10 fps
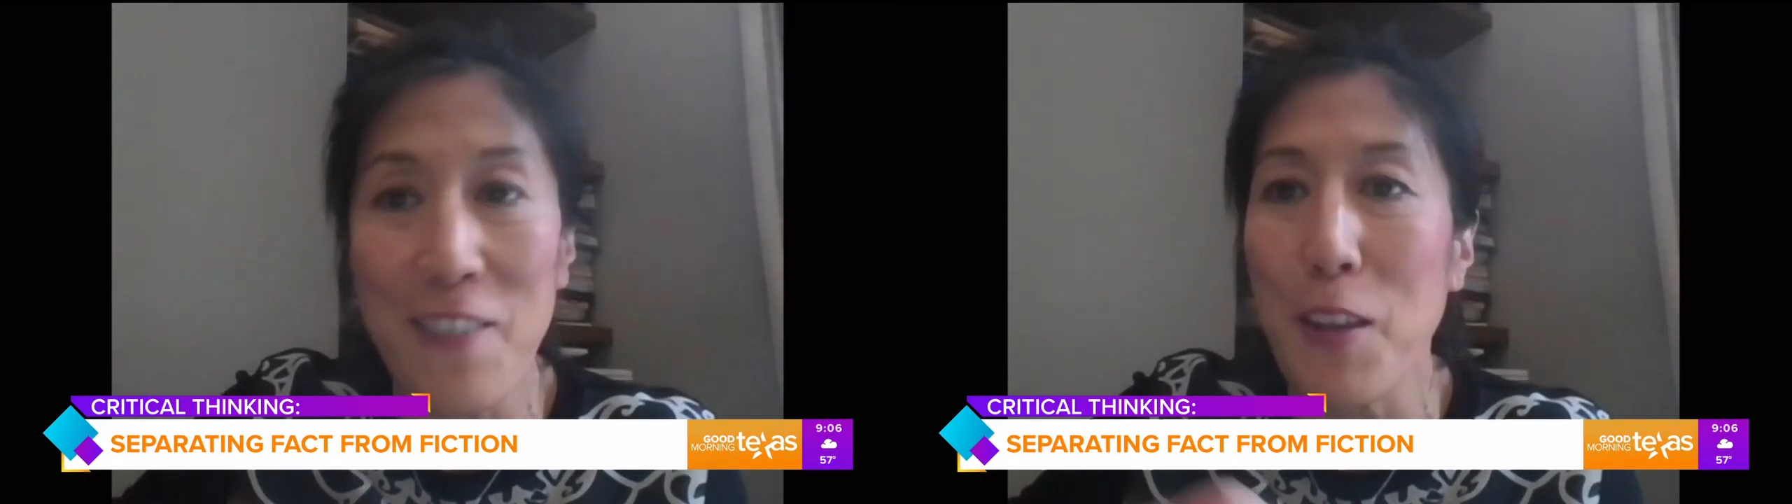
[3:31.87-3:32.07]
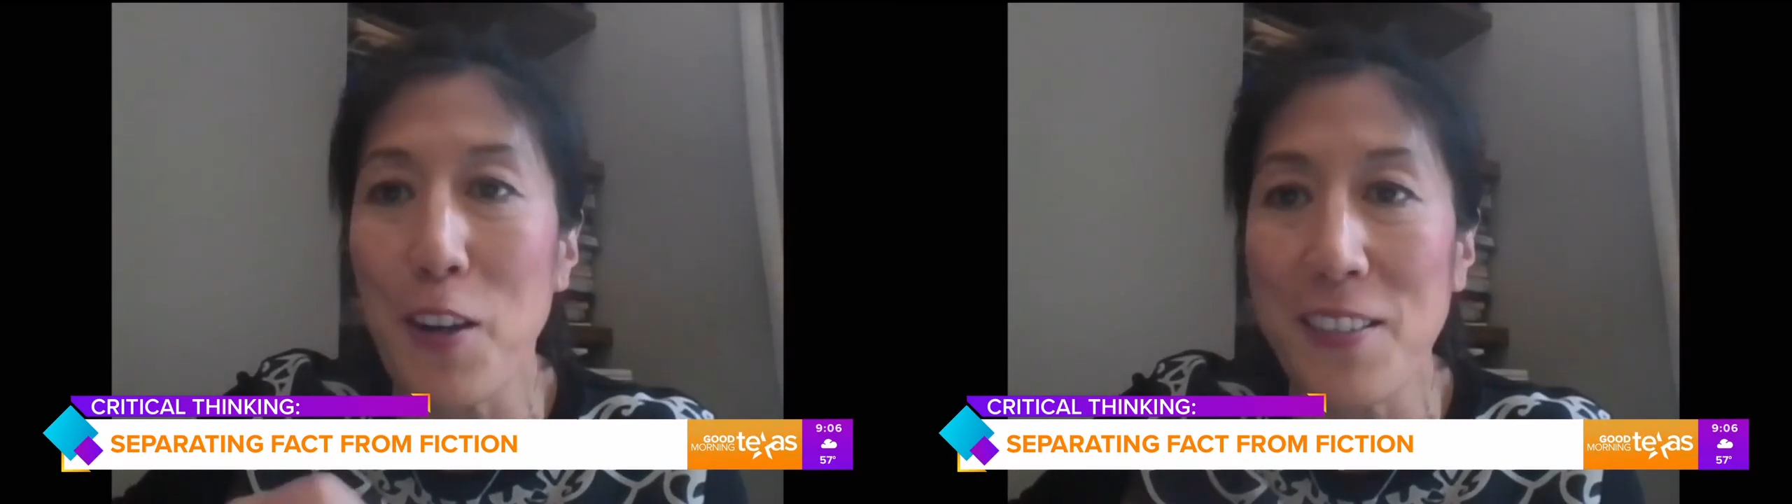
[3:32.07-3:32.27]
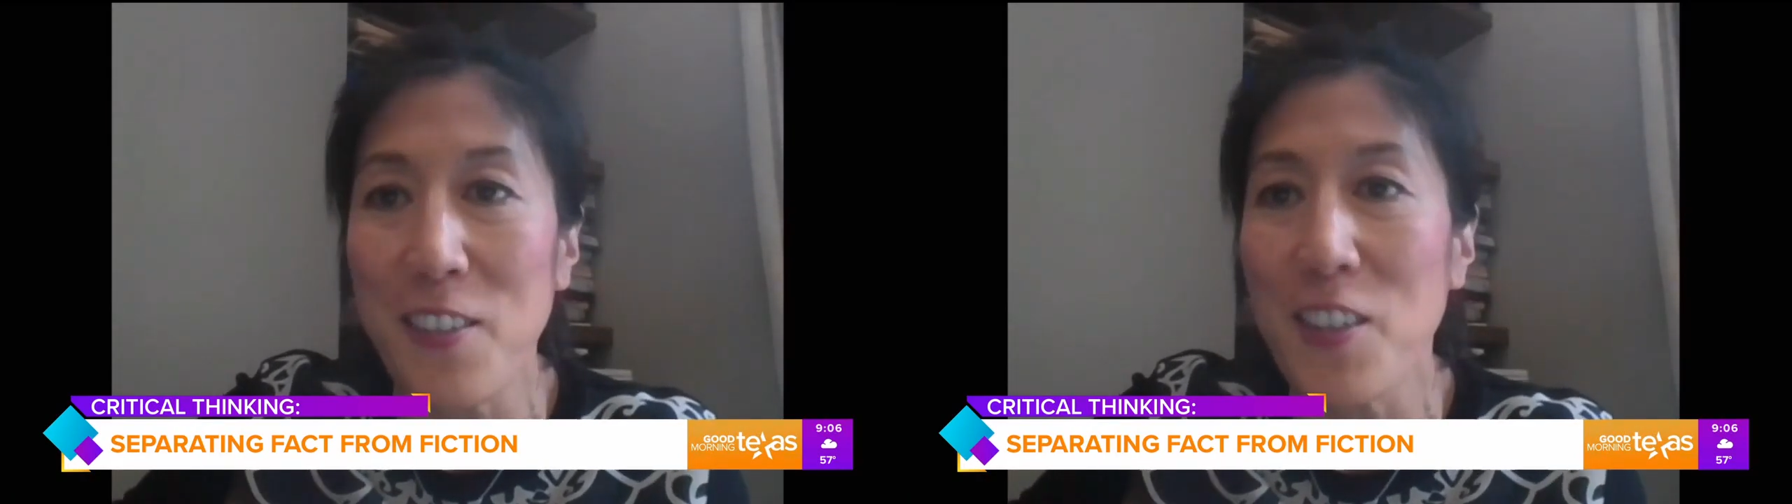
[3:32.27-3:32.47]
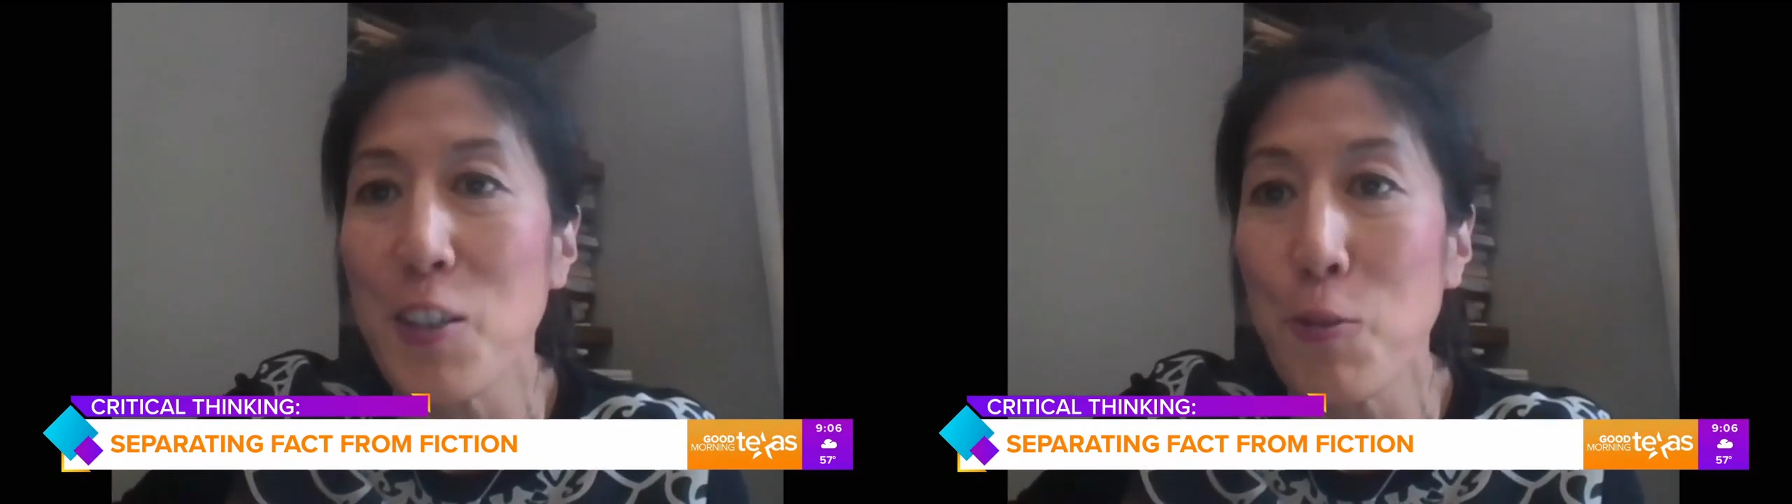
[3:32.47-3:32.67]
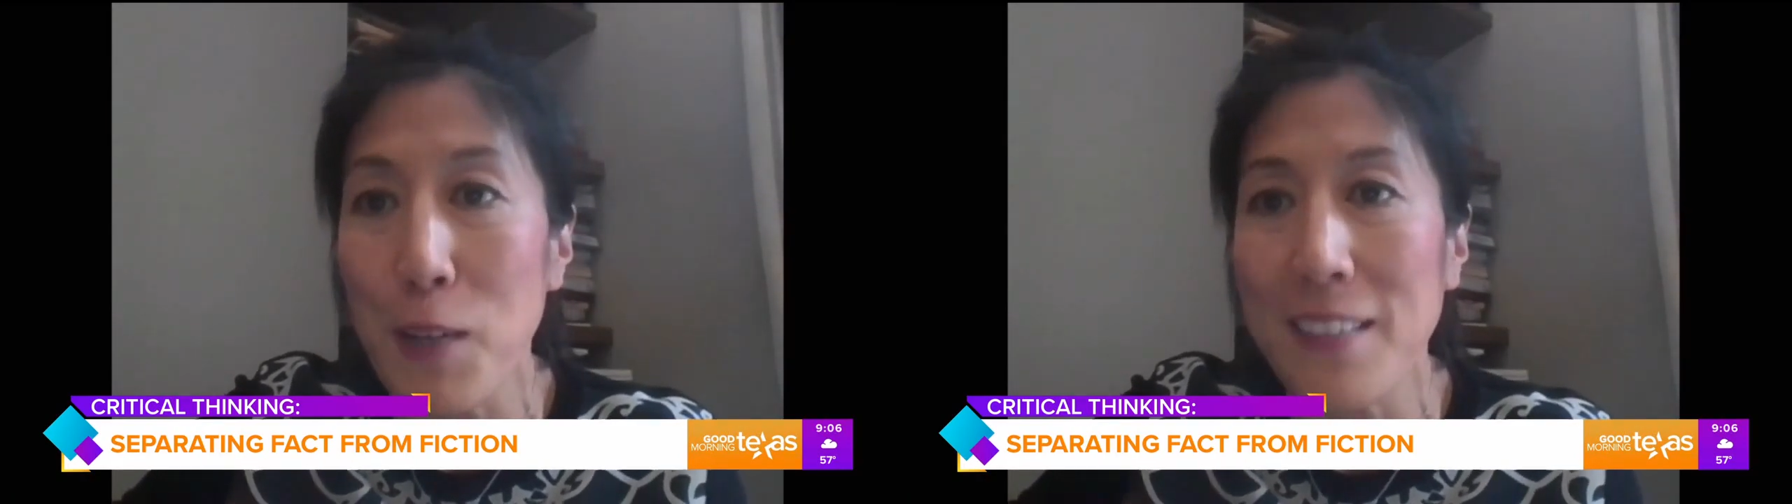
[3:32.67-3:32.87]
there are
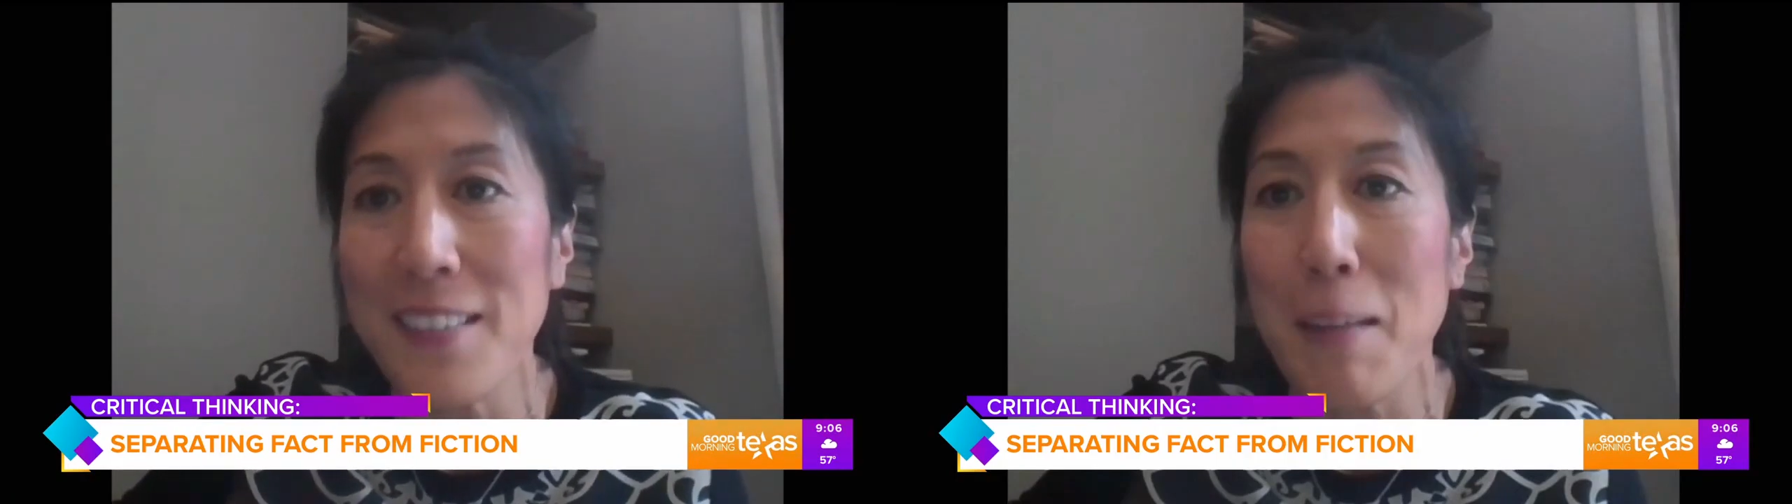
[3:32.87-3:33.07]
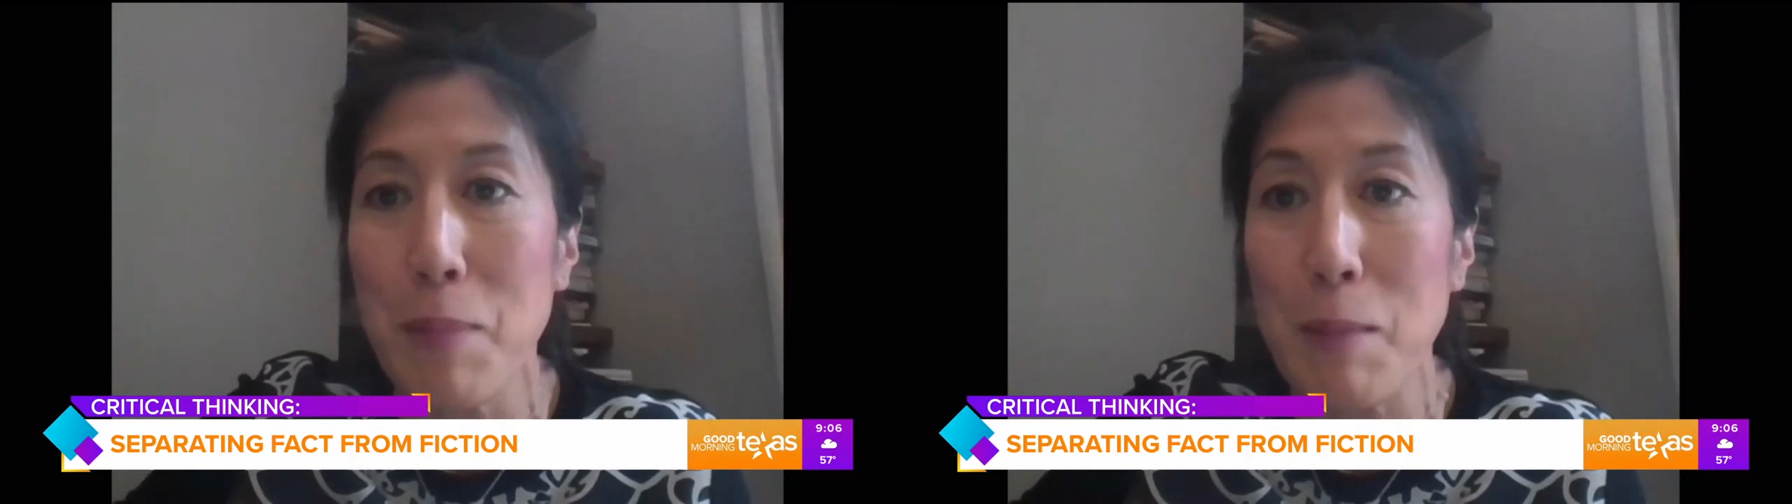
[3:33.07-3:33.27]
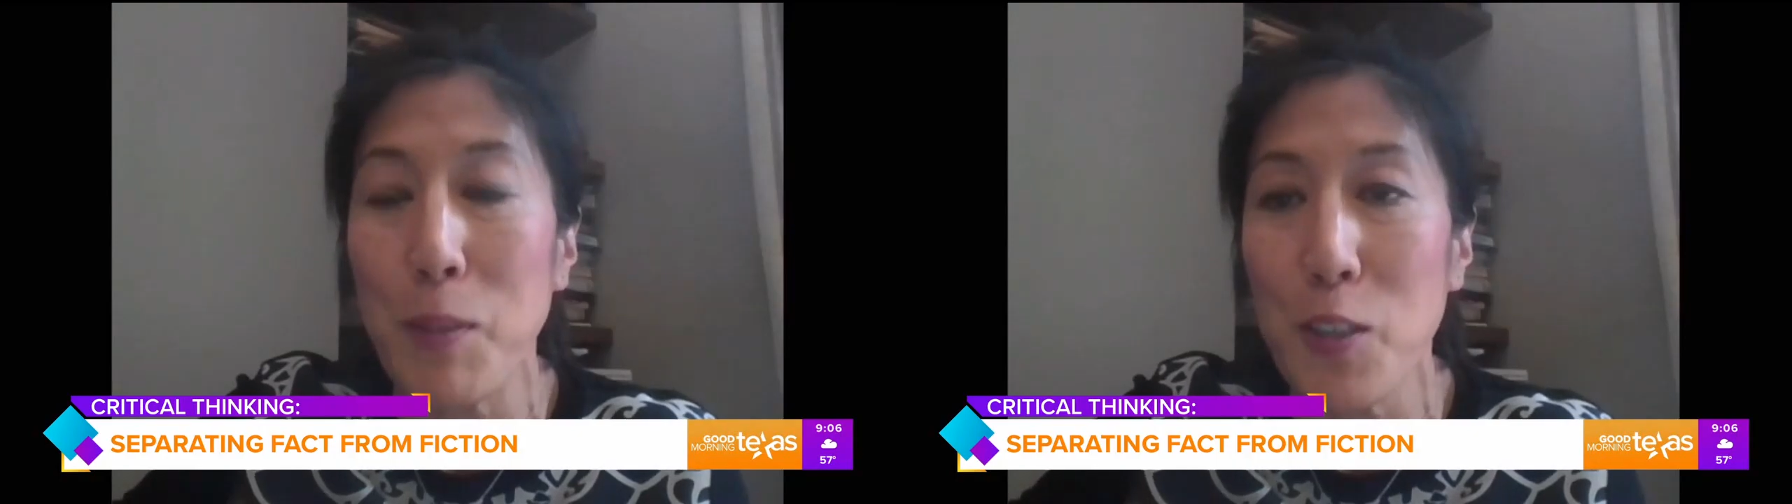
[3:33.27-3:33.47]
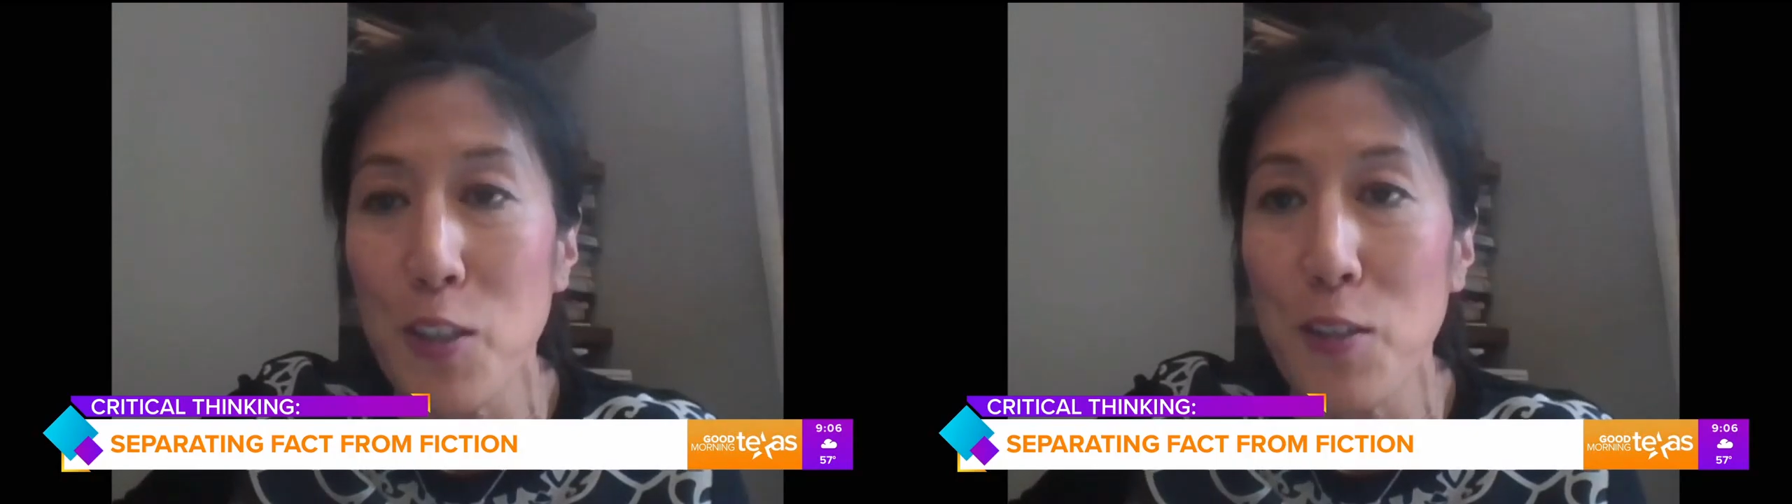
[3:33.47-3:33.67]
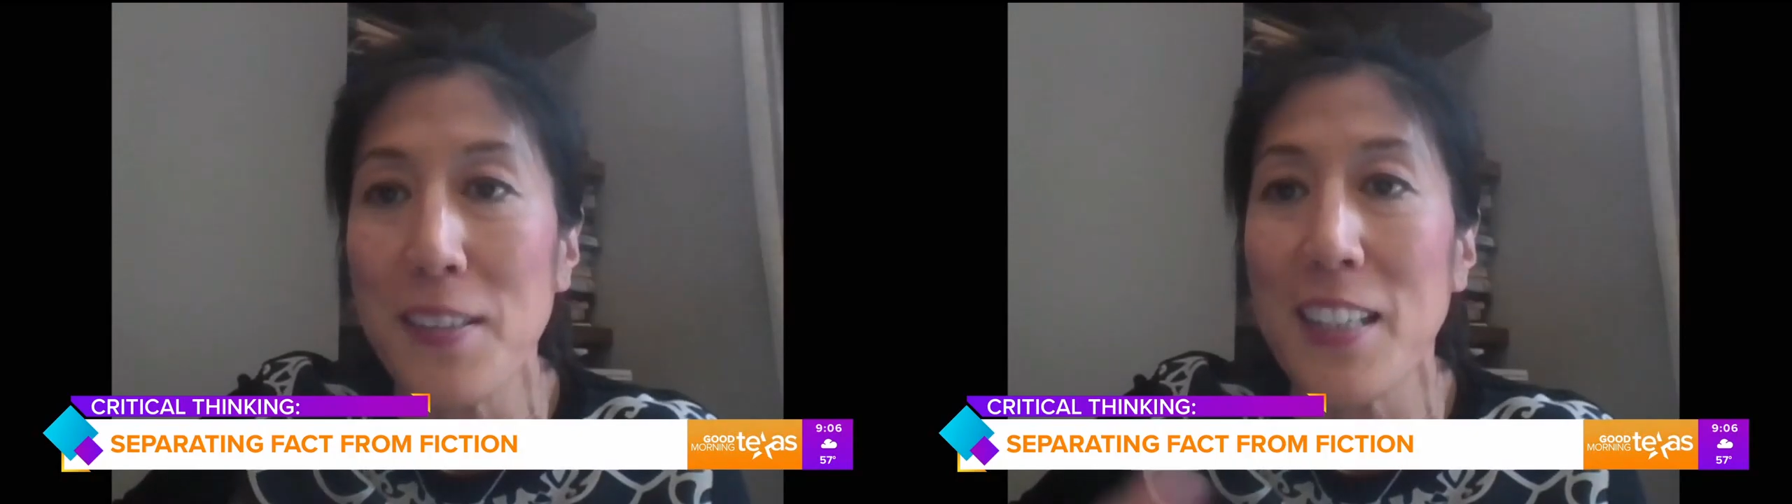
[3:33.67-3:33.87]
certain tricks that people
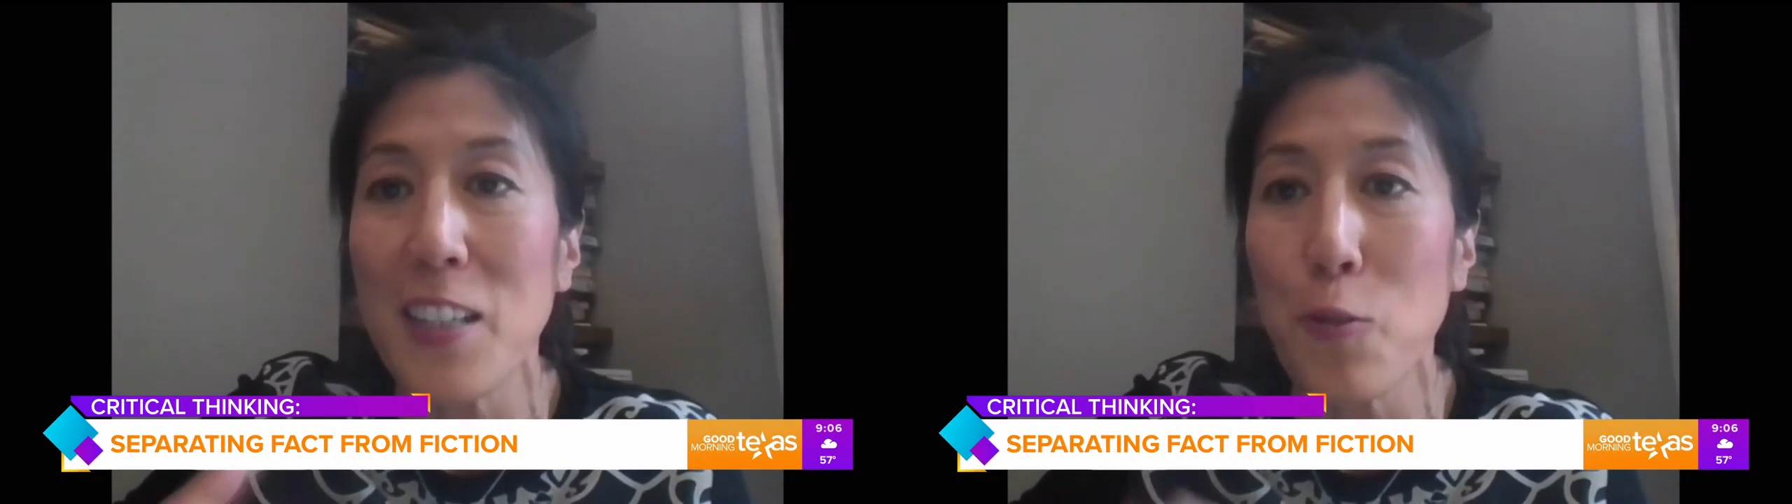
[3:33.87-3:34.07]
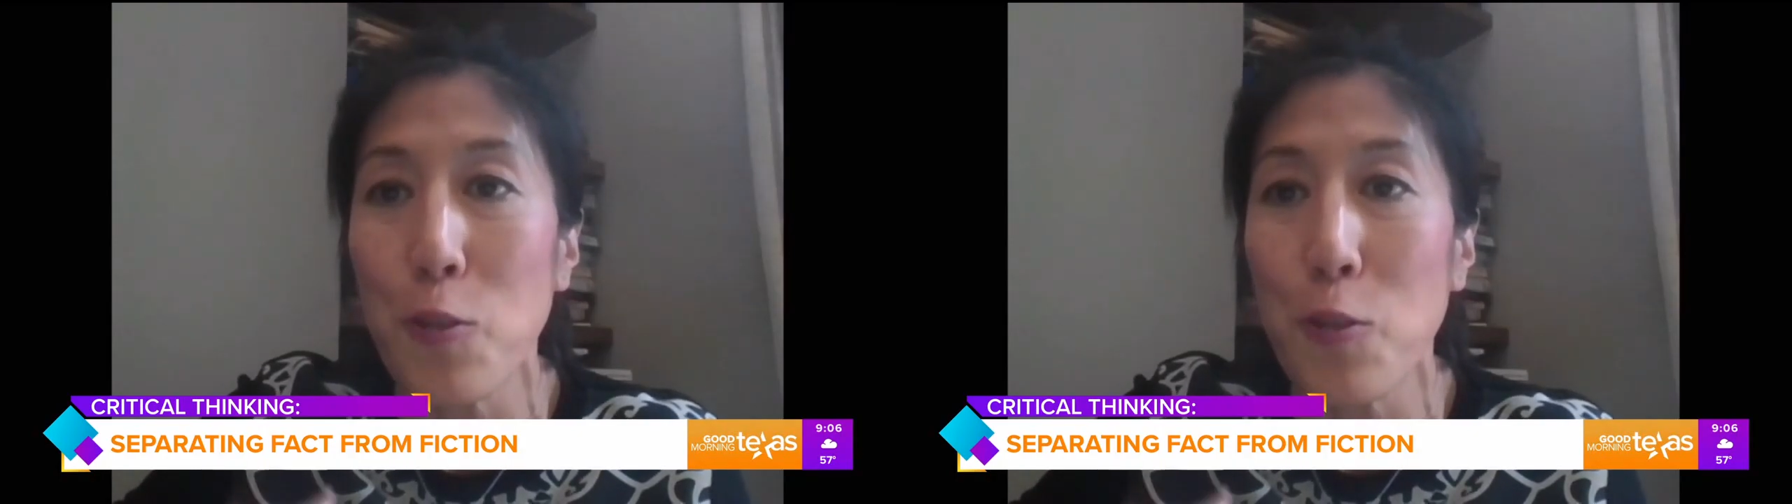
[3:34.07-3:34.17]
use in